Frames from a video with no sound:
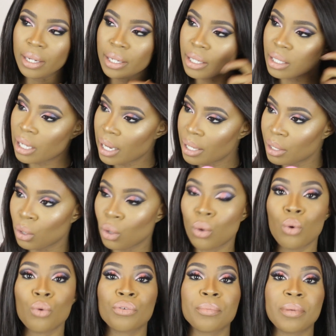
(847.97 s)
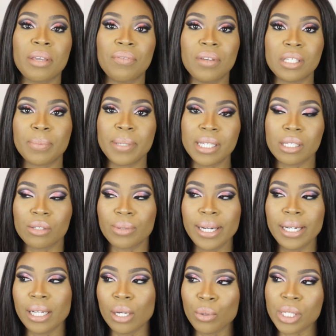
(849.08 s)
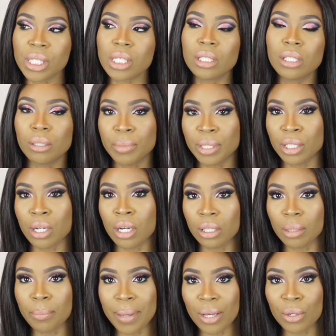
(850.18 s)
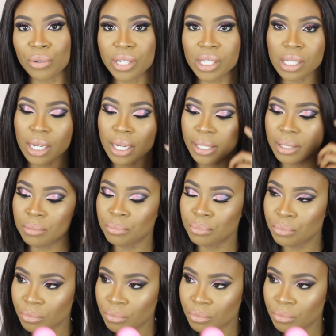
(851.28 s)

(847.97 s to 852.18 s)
And then kind of go over my face because right now it's a little bit on the powdery side.